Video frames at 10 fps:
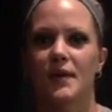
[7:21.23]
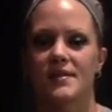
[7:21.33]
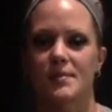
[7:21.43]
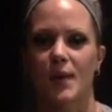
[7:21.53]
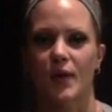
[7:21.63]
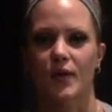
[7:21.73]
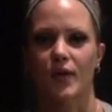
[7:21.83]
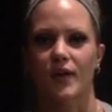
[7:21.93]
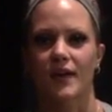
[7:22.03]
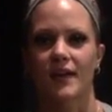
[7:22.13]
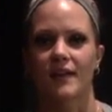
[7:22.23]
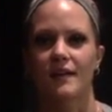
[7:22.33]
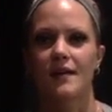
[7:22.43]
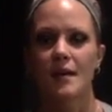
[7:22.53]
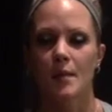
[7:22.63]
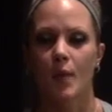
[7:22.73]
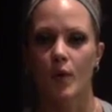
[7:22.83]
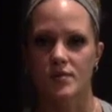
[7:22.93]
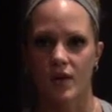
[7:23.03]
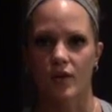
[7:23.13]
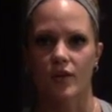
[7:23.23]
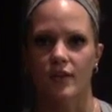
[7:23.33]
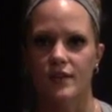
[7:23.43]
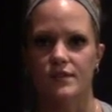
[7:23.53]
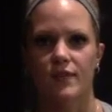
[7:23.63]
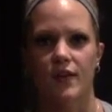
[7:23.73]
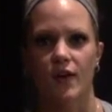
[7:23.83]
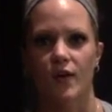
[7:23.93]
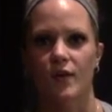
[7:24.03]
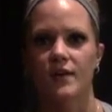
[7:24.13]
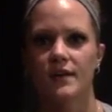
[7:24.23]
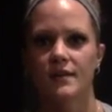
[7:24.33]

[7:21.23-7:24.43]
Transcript: is a better cook can post underneath this video